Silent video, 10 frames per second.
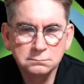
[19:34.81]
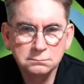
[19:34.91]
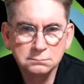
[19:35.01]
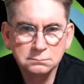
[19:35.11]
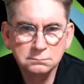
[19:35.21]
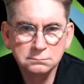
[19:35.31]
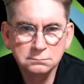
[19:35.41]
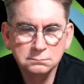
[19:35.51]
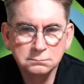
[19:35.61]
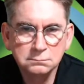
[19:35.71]

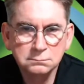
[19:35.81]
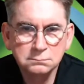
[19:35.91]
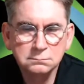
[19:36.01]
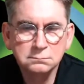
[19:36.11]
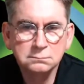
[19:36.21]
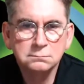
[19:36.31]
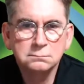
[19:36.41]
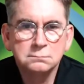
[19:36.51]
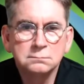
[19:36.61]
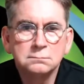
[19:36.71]

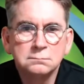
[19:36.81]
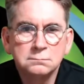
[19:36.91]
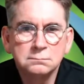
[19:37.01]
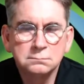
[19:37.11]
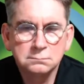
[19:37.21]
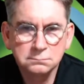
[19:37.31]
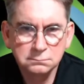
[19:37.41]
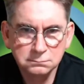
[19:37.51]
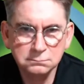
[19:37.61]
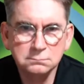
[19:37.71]

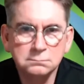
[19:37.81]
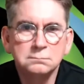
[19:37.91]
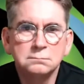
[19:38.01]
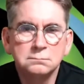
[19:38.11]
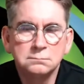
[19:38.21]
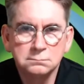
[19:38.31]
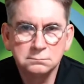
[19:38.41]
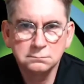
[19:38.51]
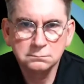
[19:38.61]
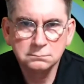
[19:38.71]

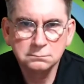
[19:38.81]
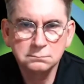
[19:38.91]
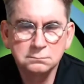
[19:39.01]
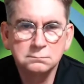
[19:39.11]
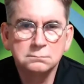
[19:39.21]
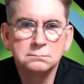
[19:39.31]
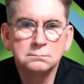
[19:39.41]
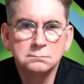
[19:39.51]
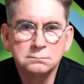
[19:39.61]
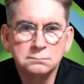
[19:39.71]

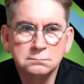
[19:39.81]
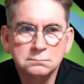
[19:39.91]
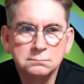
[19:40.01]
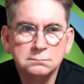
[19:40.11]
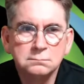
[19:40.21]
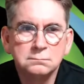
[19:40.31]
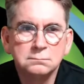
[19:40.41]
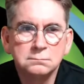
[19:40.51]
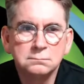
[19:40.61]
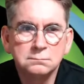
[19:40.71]

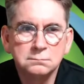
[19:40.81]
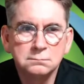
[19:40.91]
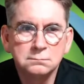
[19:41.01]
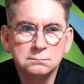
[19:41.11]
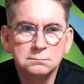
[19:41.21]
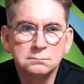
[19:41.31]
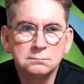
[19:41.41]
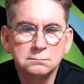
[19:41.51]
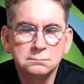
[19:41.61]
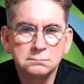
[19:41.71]

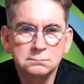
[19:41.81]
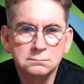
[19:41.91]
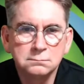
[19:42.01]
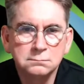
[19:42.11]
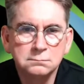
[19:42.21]
(silent)